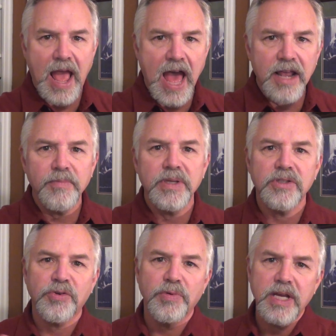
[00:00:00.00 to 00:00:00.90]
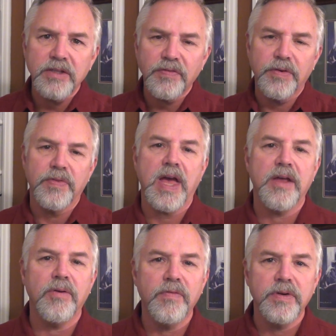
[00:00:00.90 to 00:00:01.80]
Adam has transferred
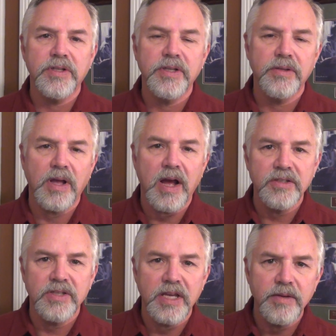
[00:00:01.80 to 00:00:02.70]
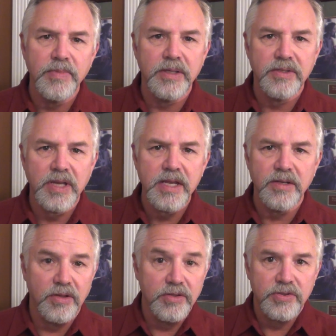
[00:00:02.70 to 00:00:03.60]
that over to God's enemy,
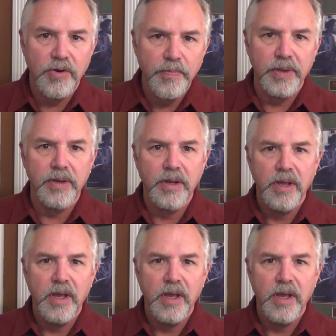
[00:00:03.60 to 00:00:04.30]
Satan, the serpent.